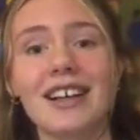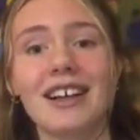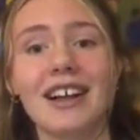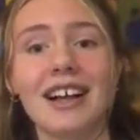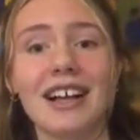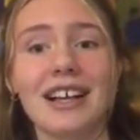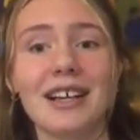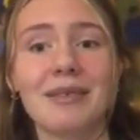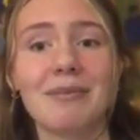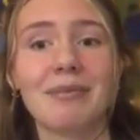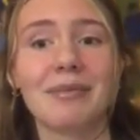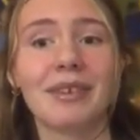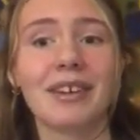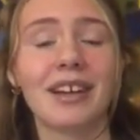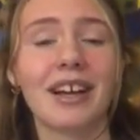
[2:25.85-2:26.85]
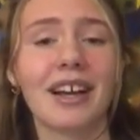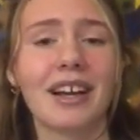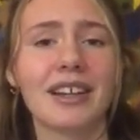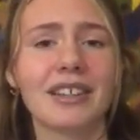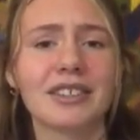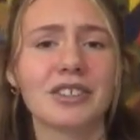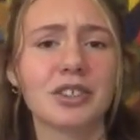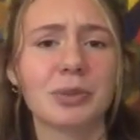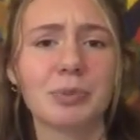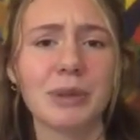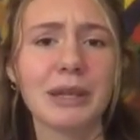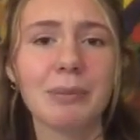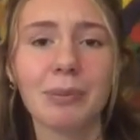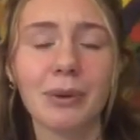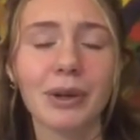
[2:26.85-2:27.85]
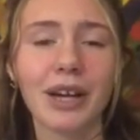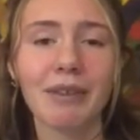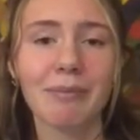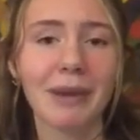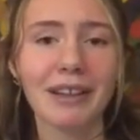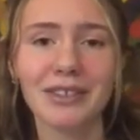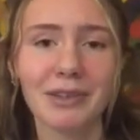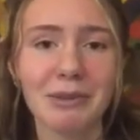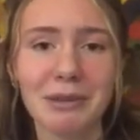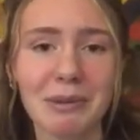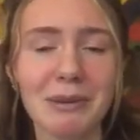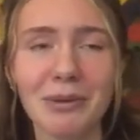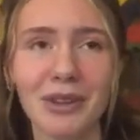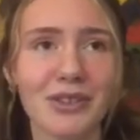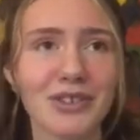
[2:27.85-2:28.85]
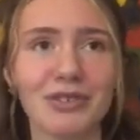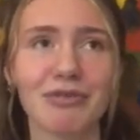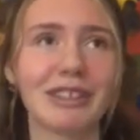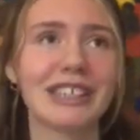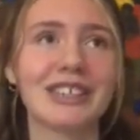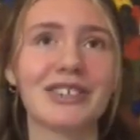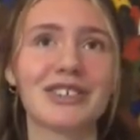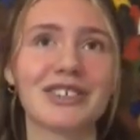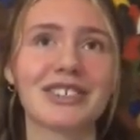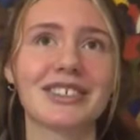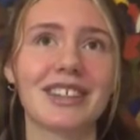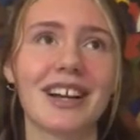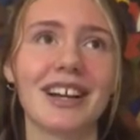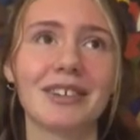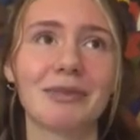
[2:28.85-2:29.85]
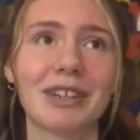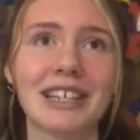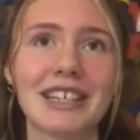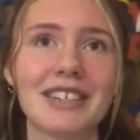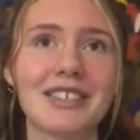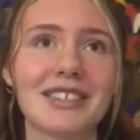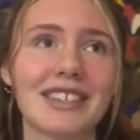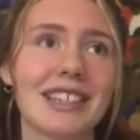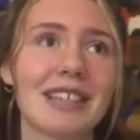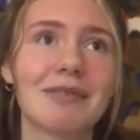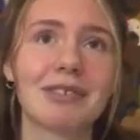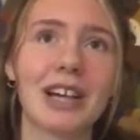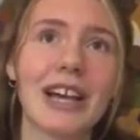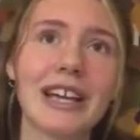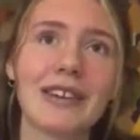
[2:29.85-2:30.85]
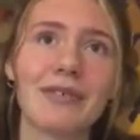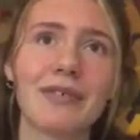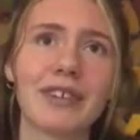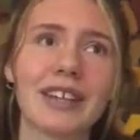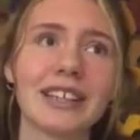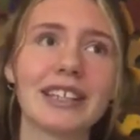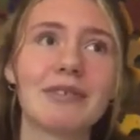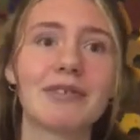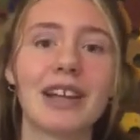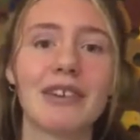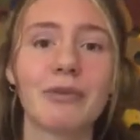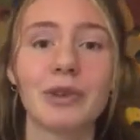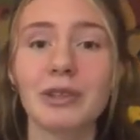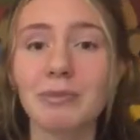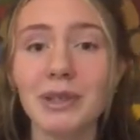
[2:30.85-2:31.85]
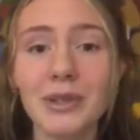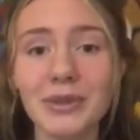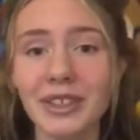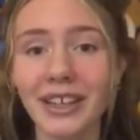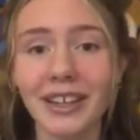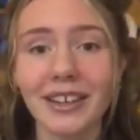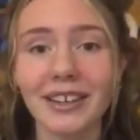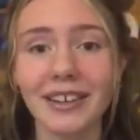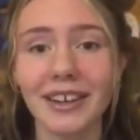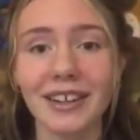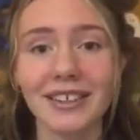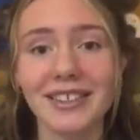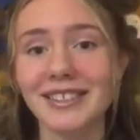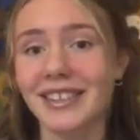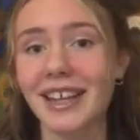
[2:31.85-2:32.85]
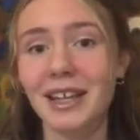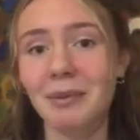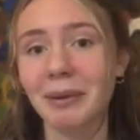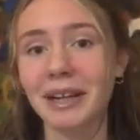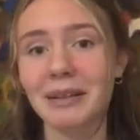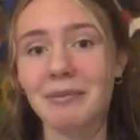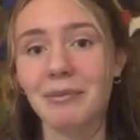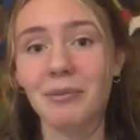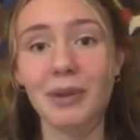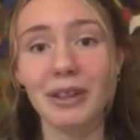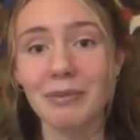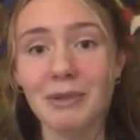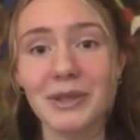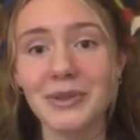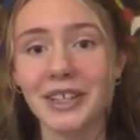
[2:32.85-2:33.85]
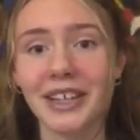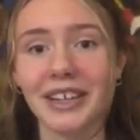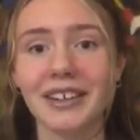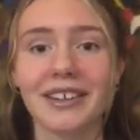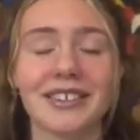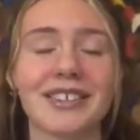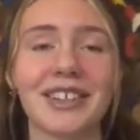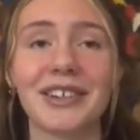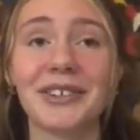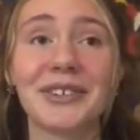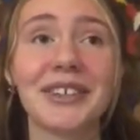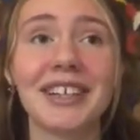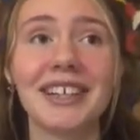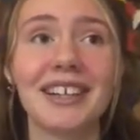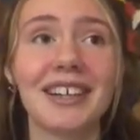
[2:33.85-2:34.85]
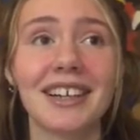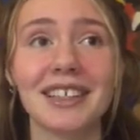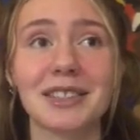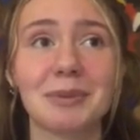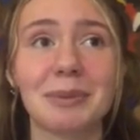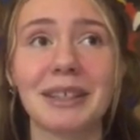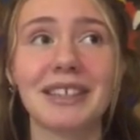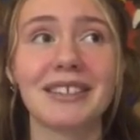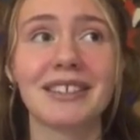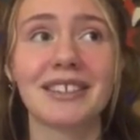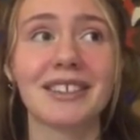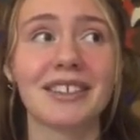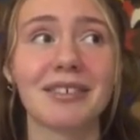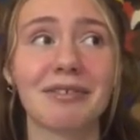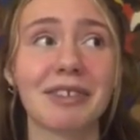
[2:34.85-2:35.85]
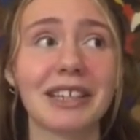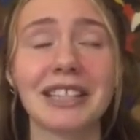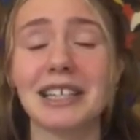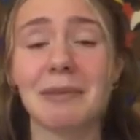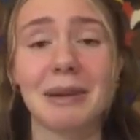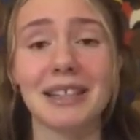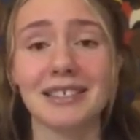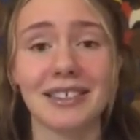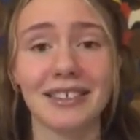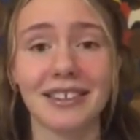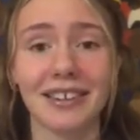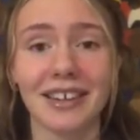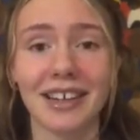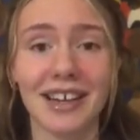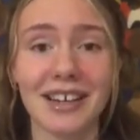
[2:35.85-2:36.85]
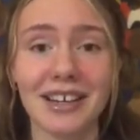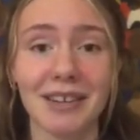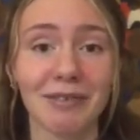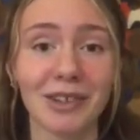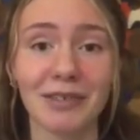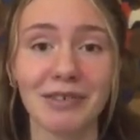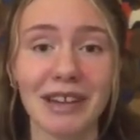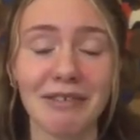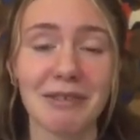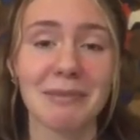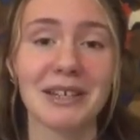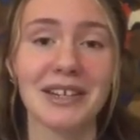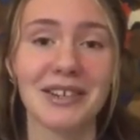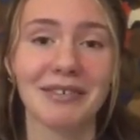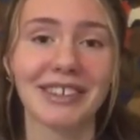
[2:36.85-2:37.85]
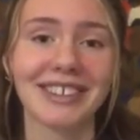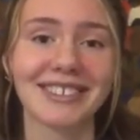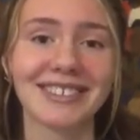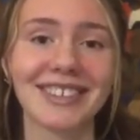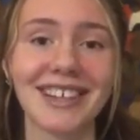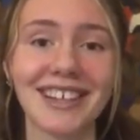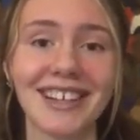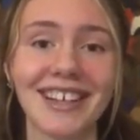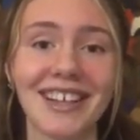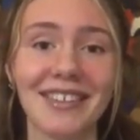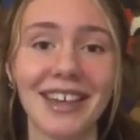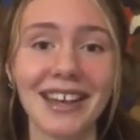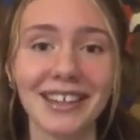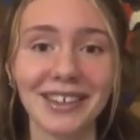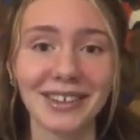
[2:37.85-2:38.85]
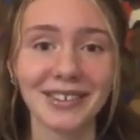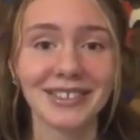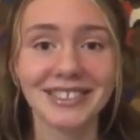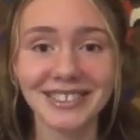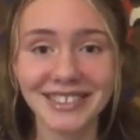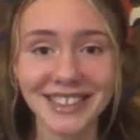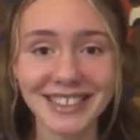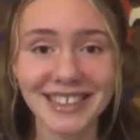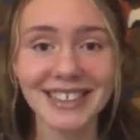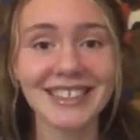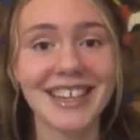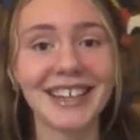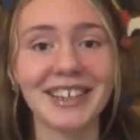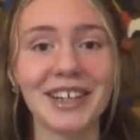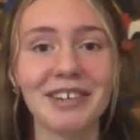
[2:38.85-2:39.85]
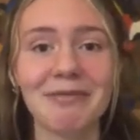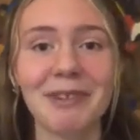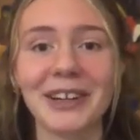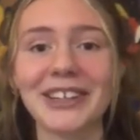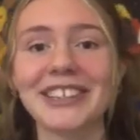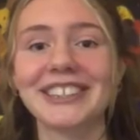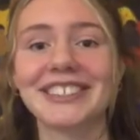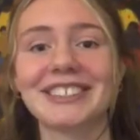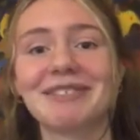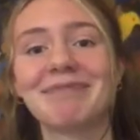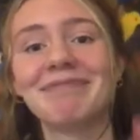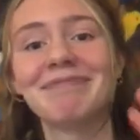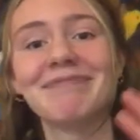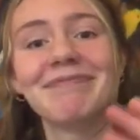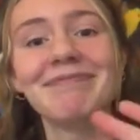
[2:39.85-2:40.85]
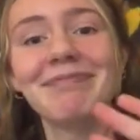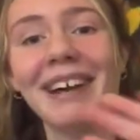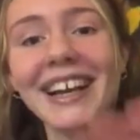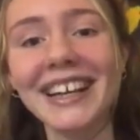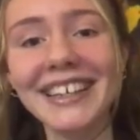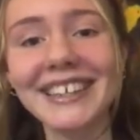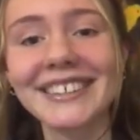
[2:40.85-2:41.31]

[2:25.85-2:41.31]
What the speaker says: And just people, I've met so many people that just really understand what it is to live life and live life with music and to celebrate with music. So it's been really amazing and I have loved every minute of it. Thank you. Ta tenda, gurv malgut. Bye.